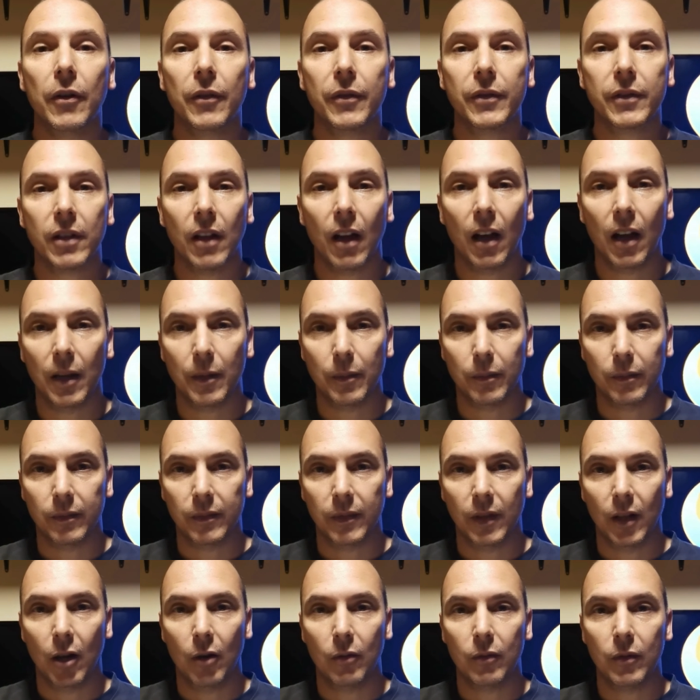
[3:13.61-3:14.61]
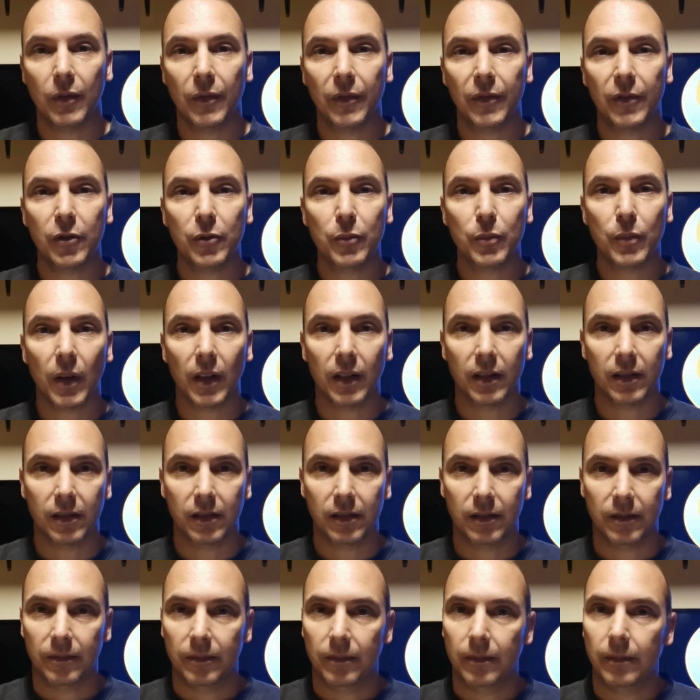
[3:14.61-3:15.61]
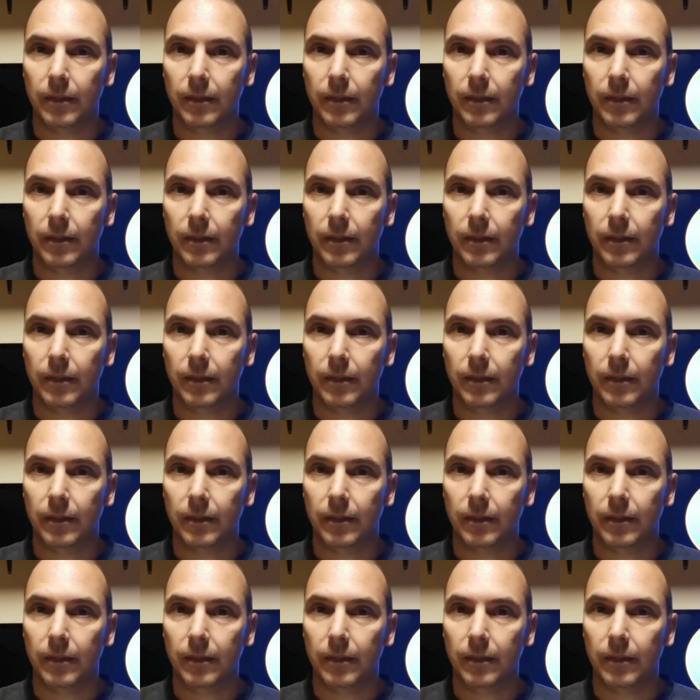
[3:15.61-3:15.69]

of time, over a few months.